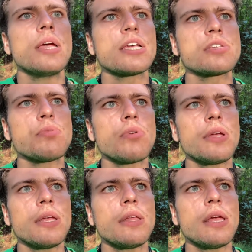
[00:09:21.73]

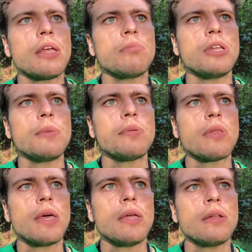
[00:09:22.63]
exploit and
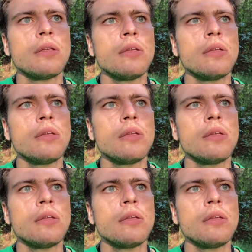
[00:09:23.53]
manipulate